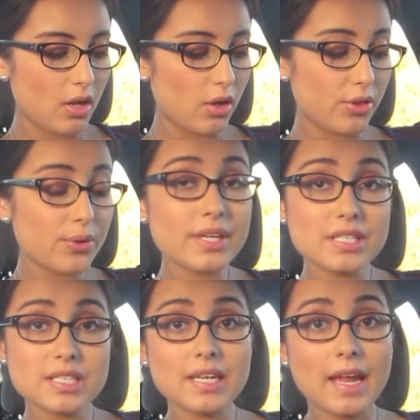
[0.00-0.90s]
although they
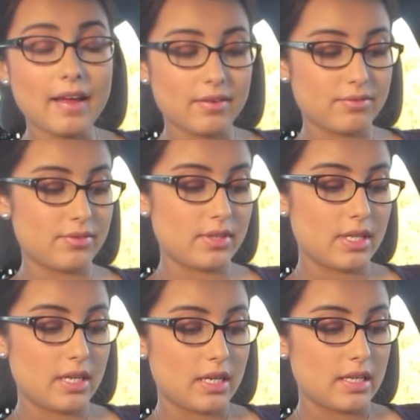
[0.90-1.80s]
did have
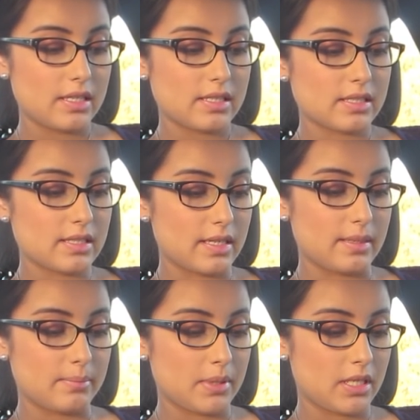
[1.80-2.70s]

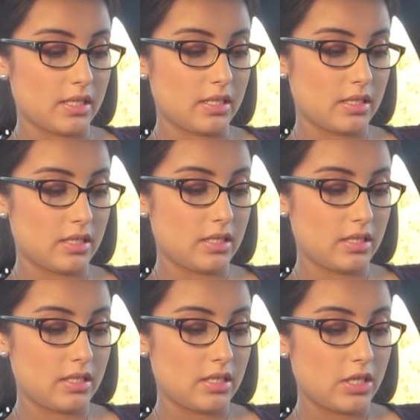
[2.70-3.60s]
some
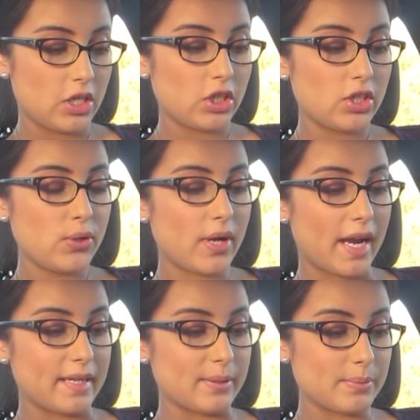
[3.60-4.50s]
new
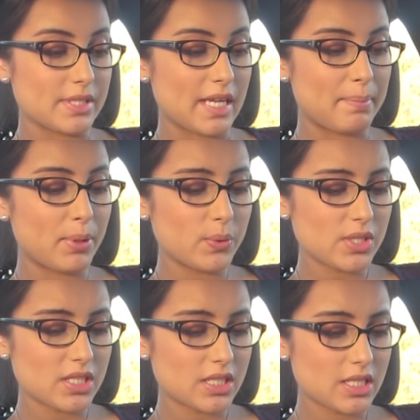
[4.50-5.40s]
items. I
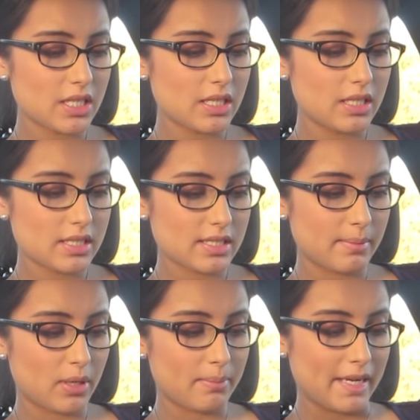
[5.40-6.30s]
posted
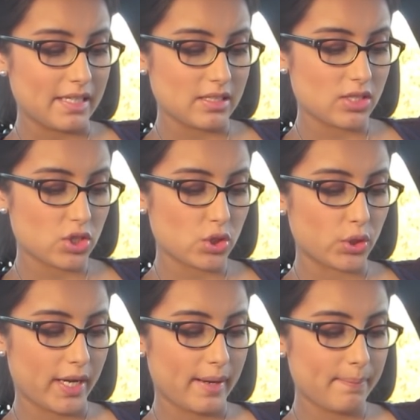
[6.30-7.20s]
some on my
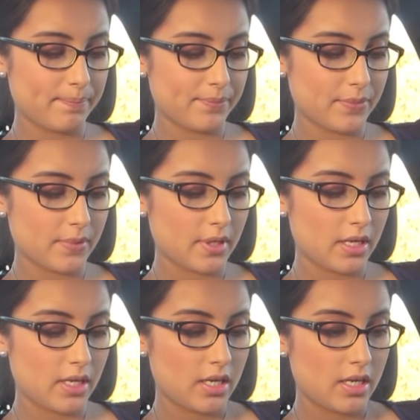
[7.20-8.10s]
Instagram.
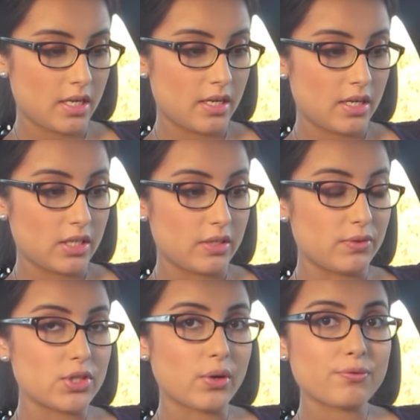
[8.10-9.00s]
If
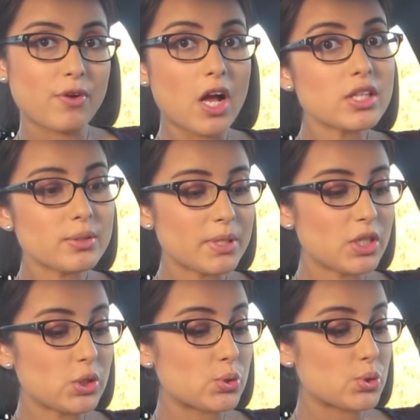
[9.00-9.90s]
you don't follow me,
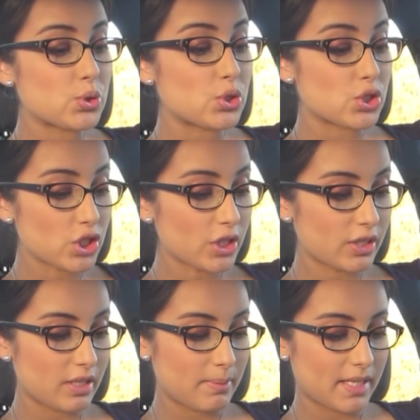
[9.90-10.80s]
you
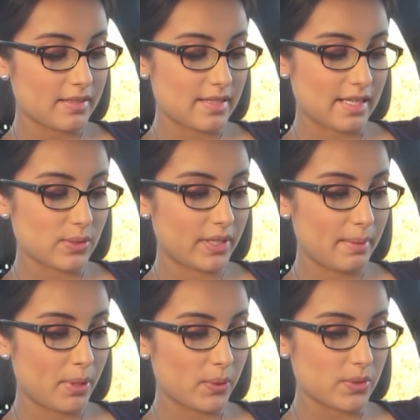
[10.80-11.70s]
should, because that's where I
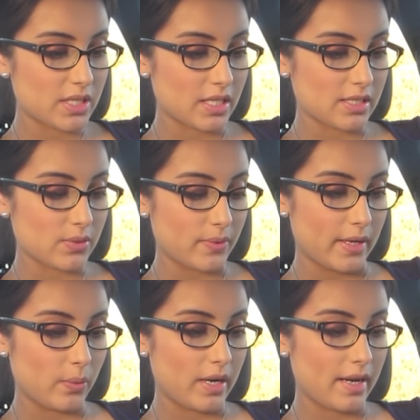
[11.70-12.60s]
post things
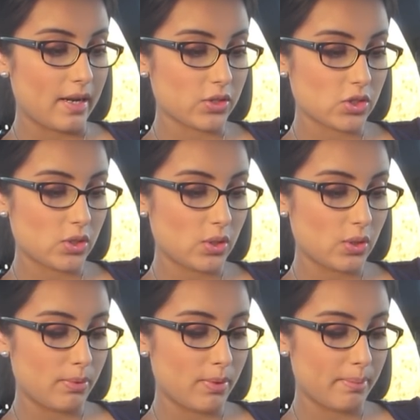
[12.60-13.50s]
right away. I'll show
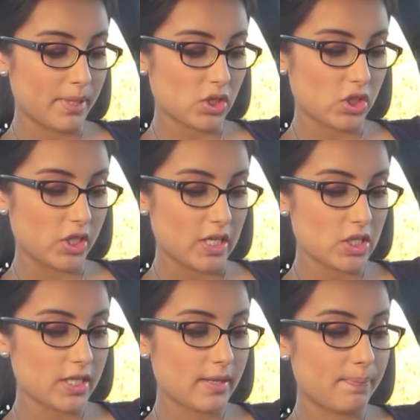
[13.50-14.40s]
you the picture I took.